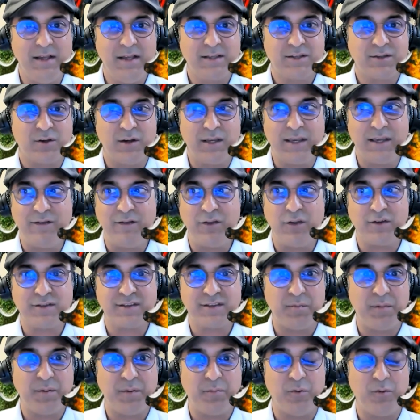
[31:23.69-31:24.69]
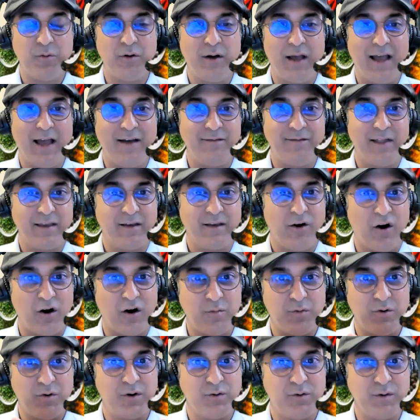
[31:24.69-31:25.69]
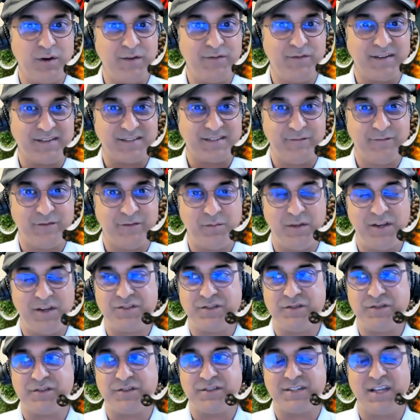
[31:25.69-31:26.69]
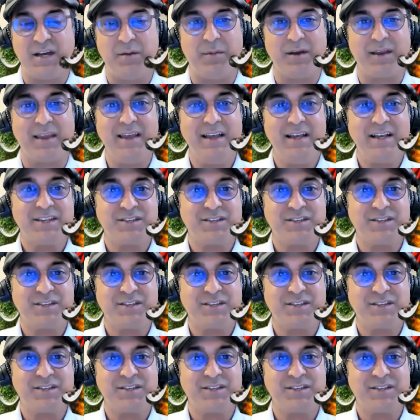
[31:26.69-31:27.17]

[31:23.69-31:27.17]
So even though some people will have like heartburn or reflux inflammation in their stomach,